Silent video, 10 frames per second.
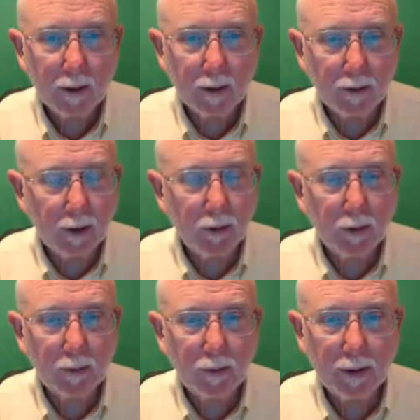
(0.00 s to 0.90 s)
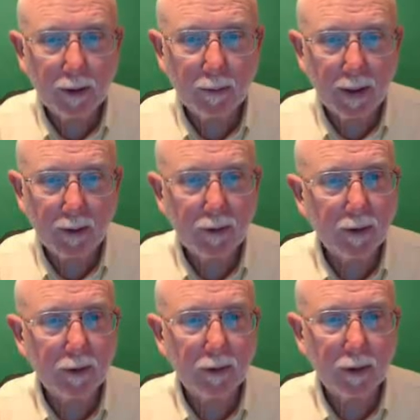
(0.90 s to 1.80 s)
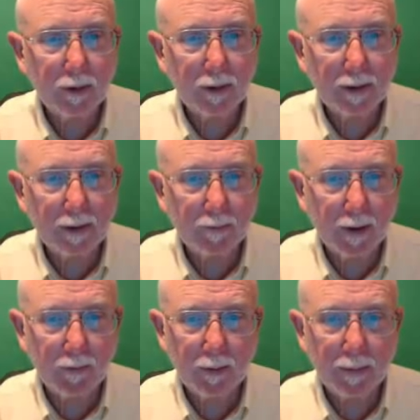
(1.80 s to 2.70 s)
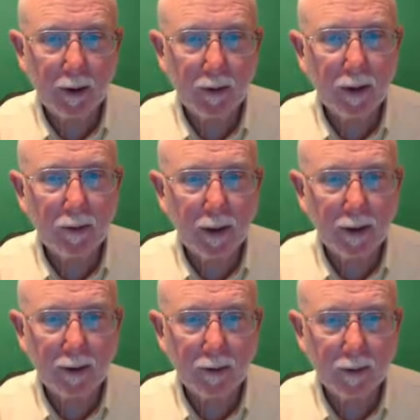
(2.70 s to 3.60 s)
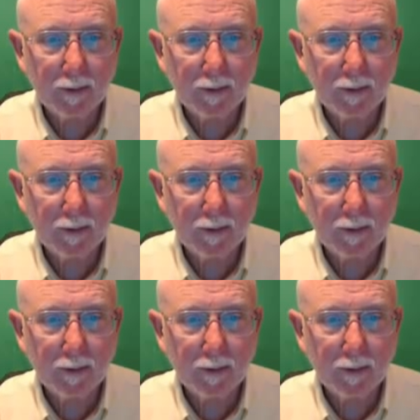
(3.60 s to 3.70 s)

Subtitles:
the theorems and postulates involving parallel lines.